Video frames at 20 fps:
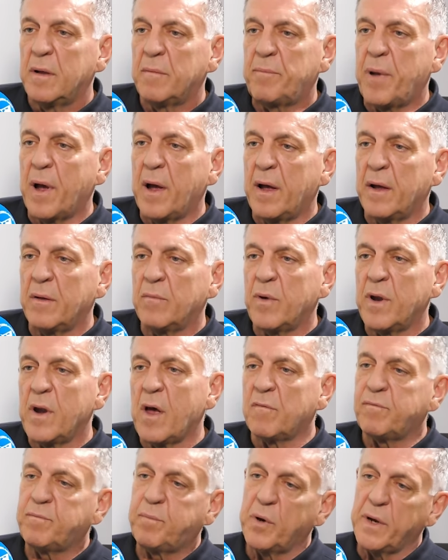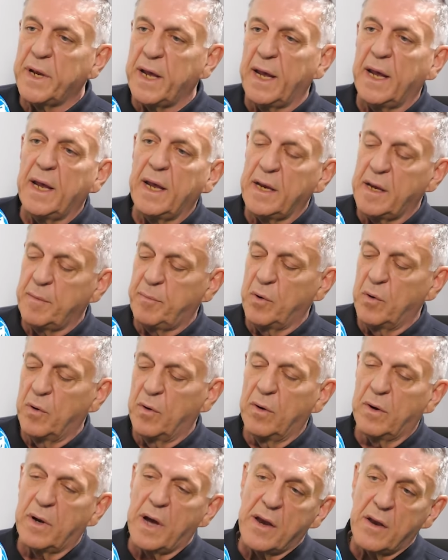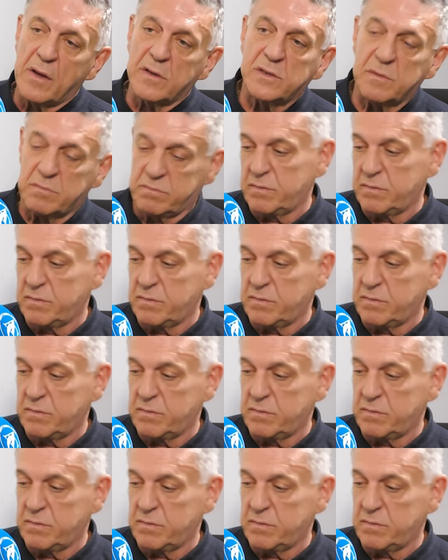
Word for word: But when I've put it in the book, and I,